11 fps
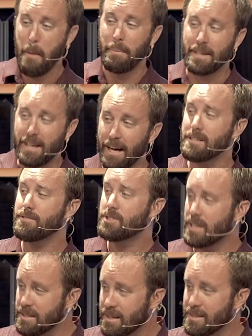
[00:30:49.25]
Because of
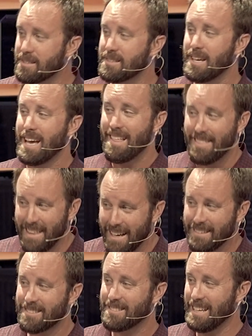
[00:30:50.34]
Jesus,
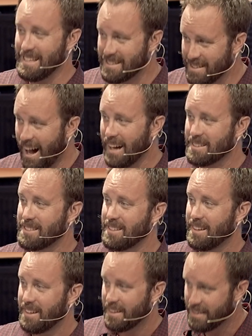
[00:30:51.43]
this is not
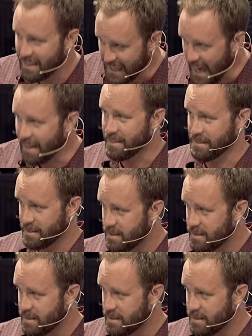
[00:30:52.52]
the end.